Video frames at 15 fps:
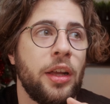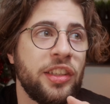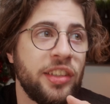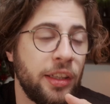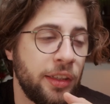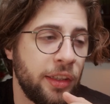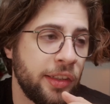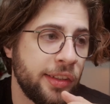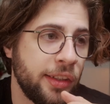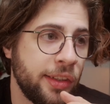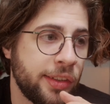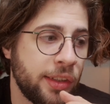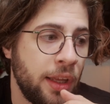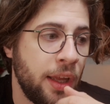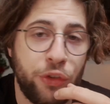
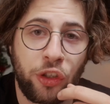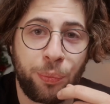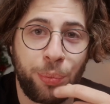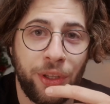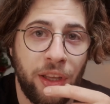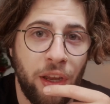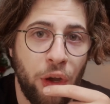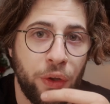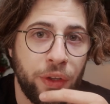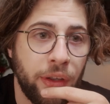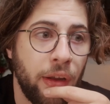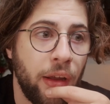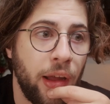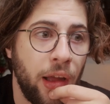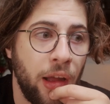sentences, which is pretty good.